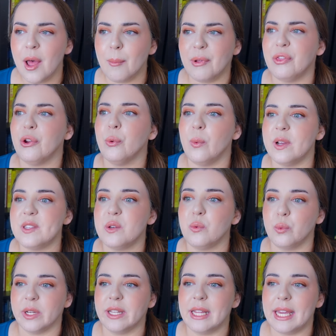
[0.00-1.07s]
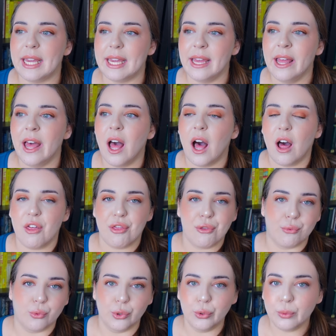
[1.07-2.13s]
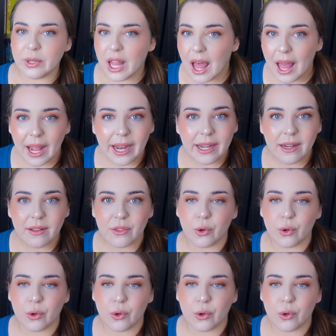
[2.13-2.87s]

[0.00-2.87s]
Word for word: but there wasn't really a through line.